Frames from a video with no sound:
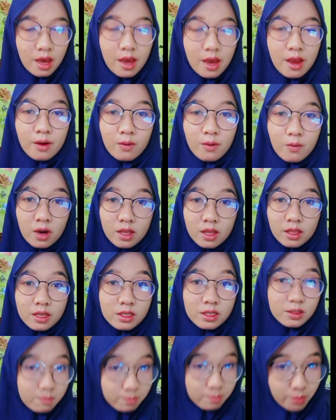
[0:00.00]
and what
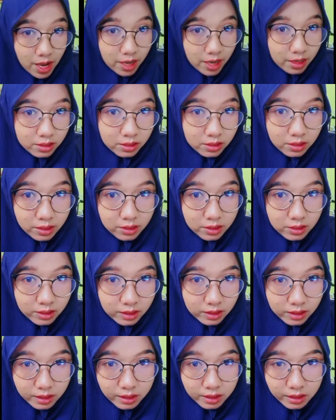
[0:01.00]
is
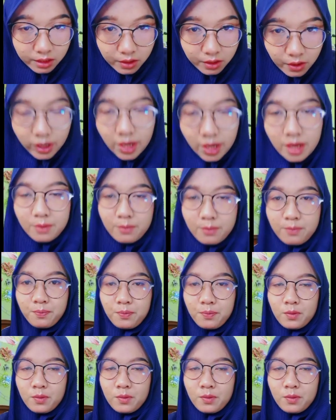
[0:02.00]
basis? Okay,